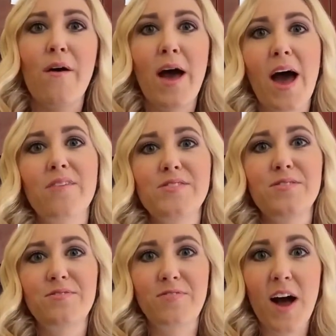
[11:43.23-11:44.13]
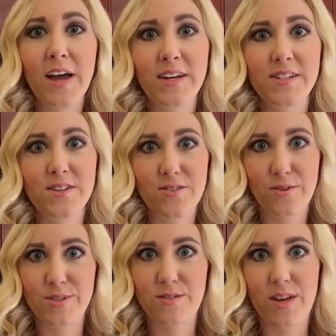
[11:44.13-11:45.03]
have to find
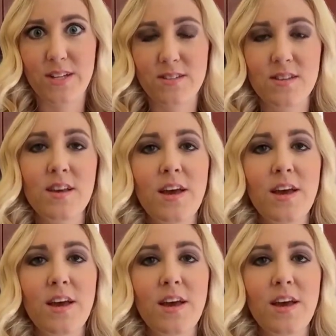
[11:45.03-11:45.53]
those events.